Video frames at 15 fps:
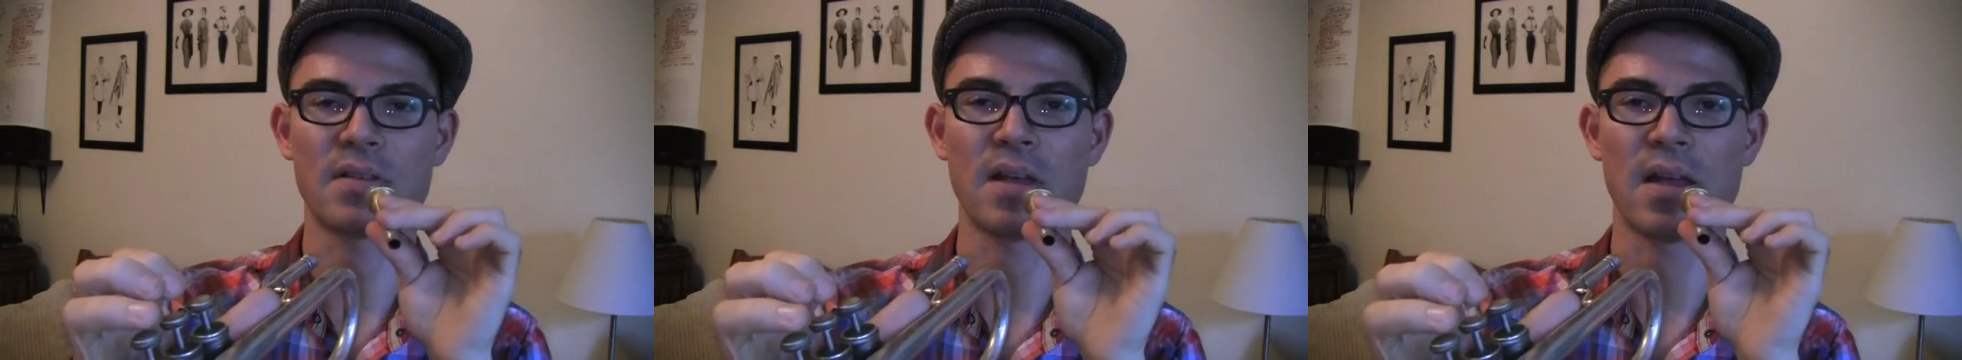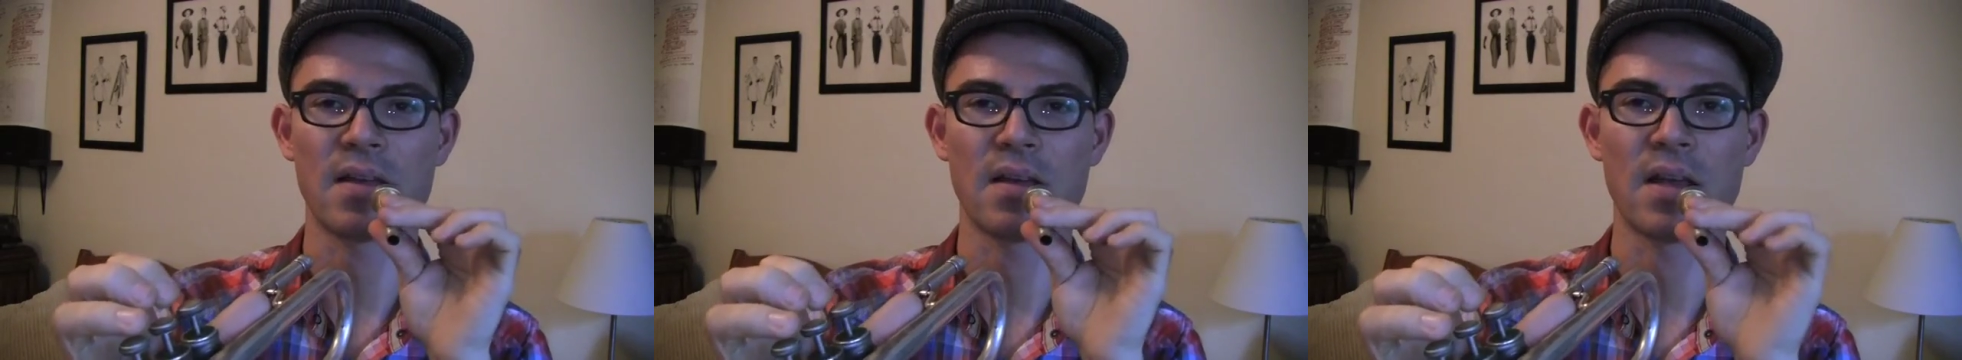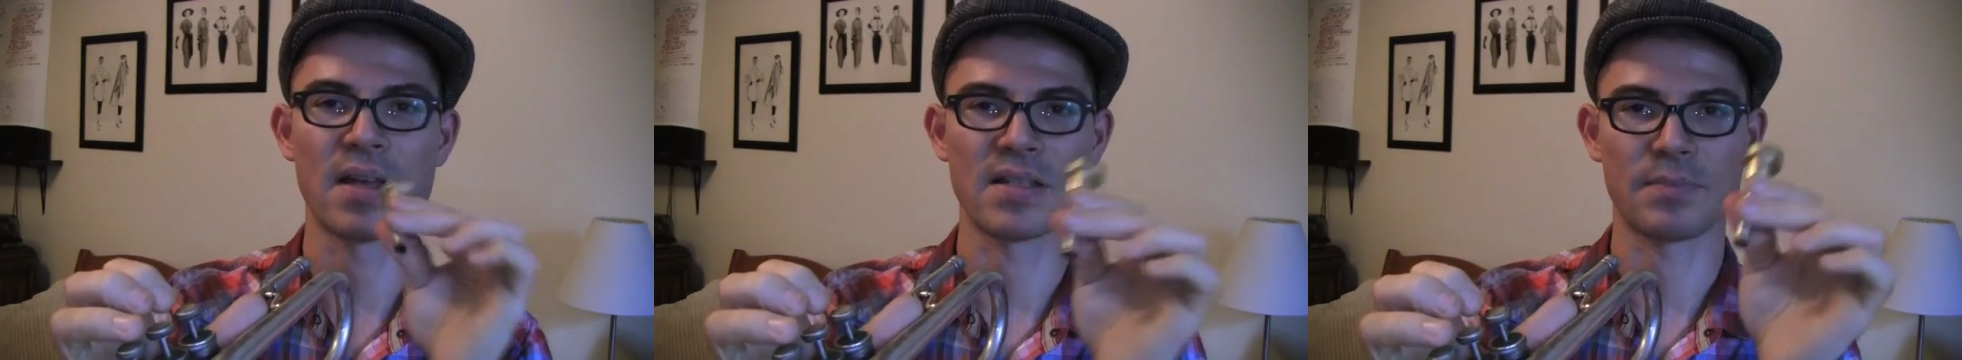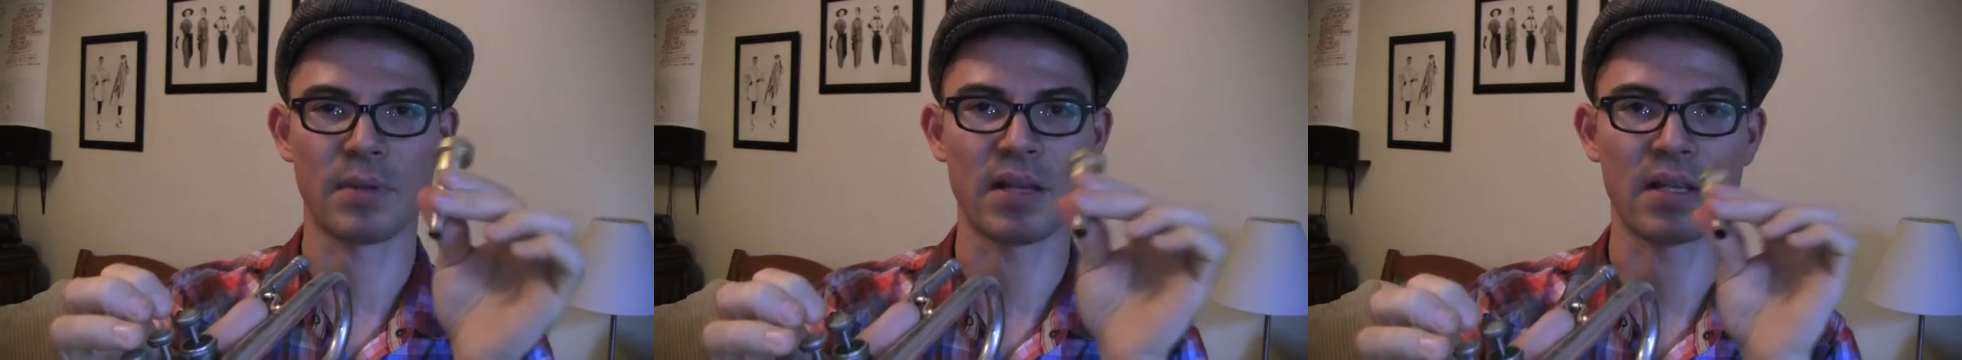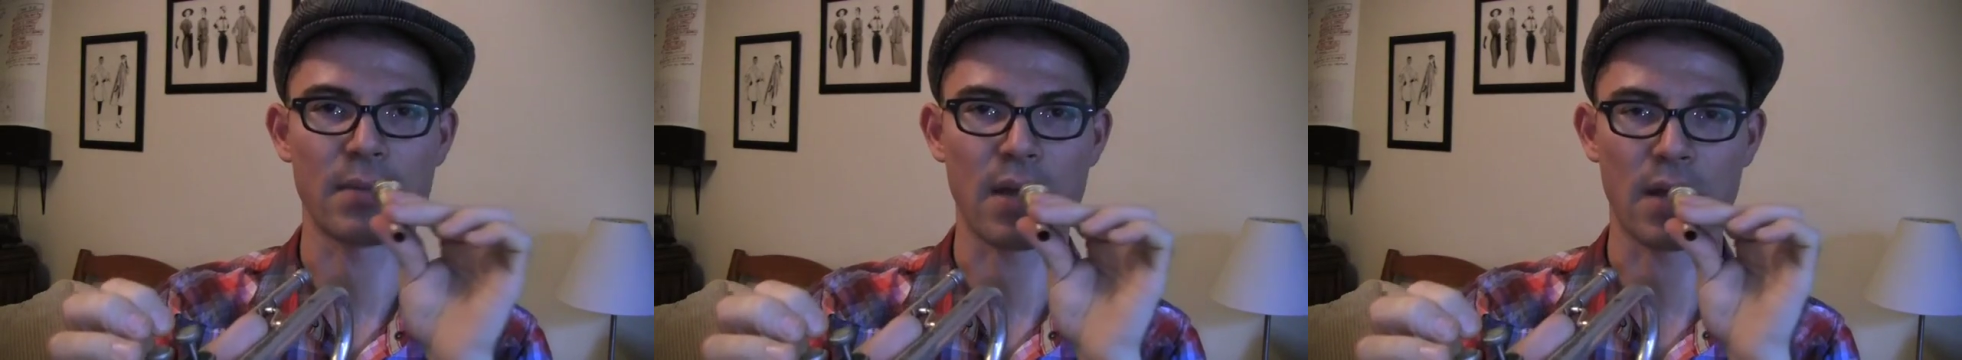as
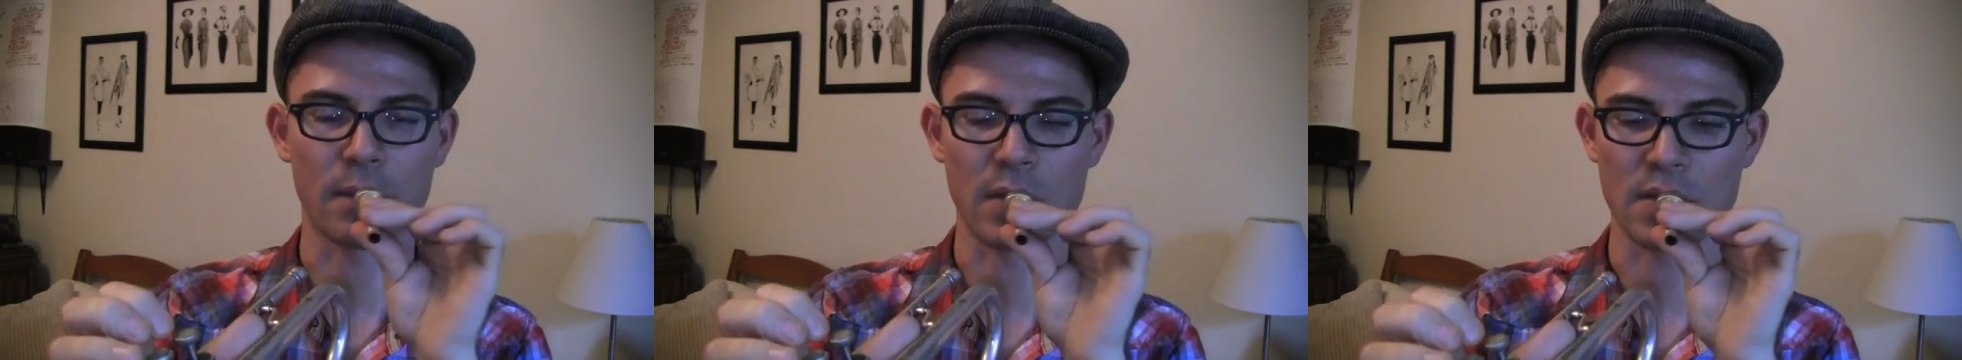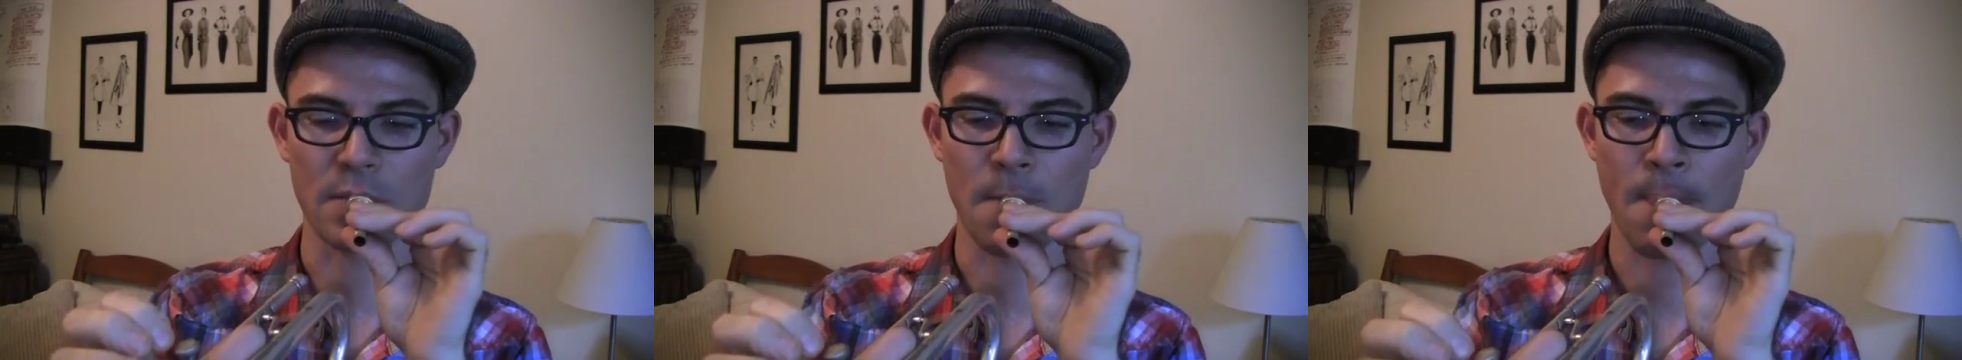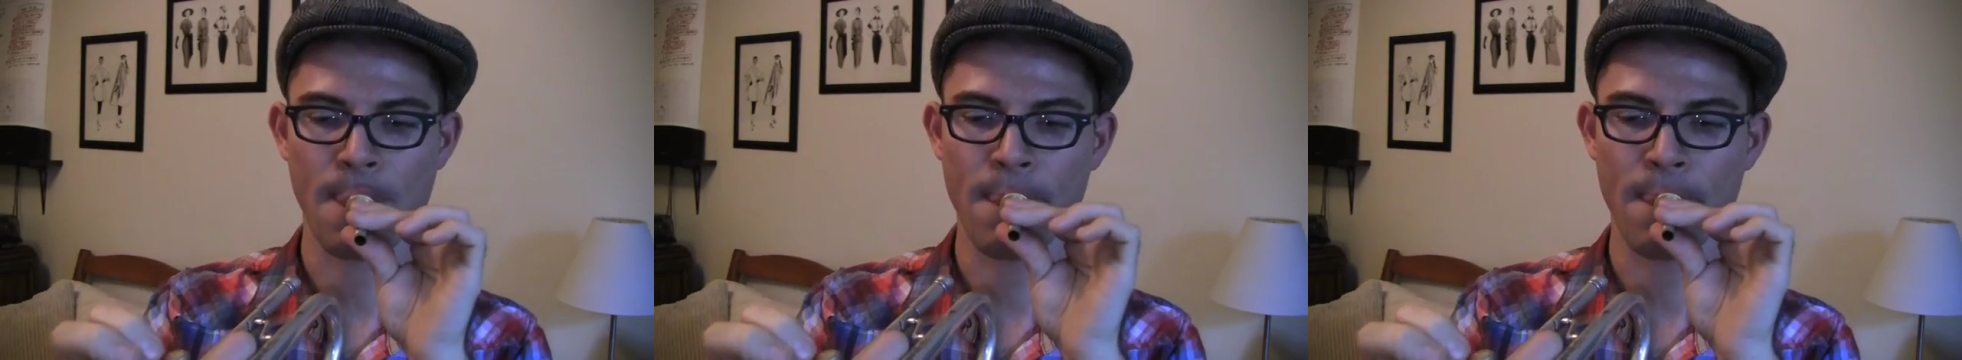playing the mouthpiece.